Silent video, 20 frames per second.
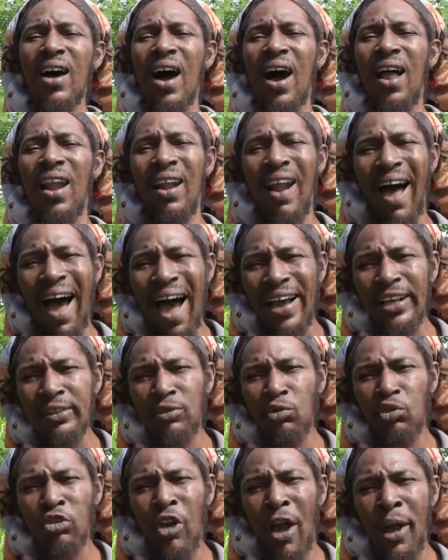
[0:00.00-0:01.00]
of
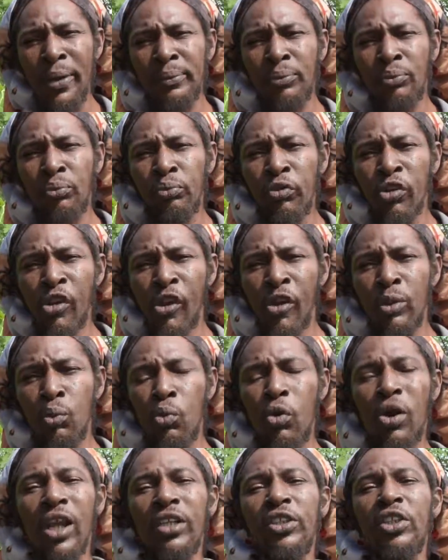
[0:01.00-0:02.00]
lives
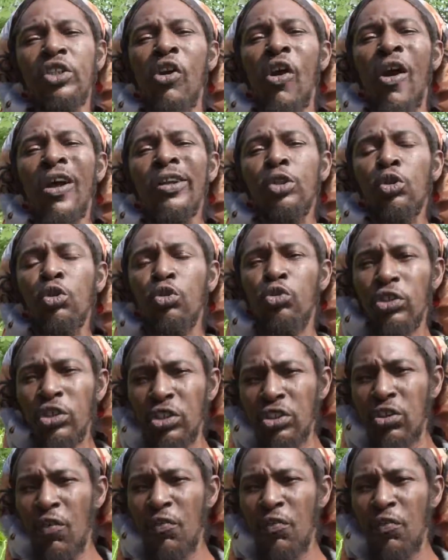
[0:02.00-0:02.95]
with its nutritional